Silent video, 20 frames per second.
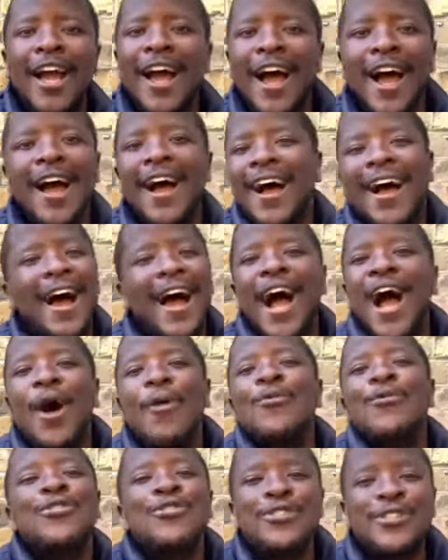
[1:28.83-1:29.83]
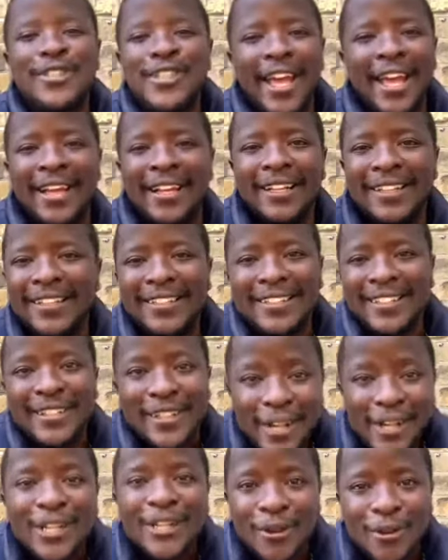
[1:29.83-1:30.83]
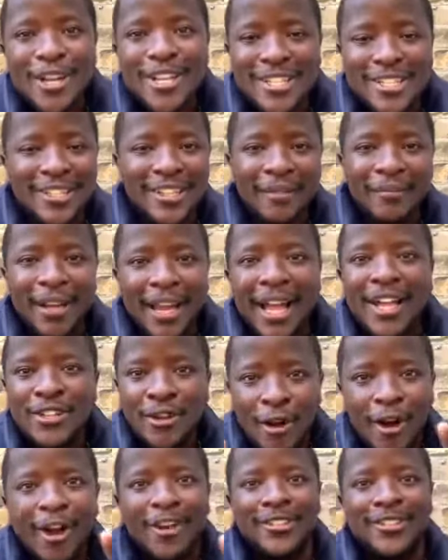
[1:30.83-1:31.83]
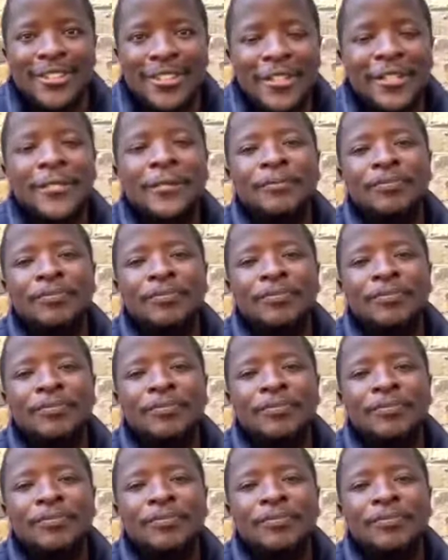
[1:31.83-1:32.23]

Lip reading: How would you say? Good question. I'm glad you asked it.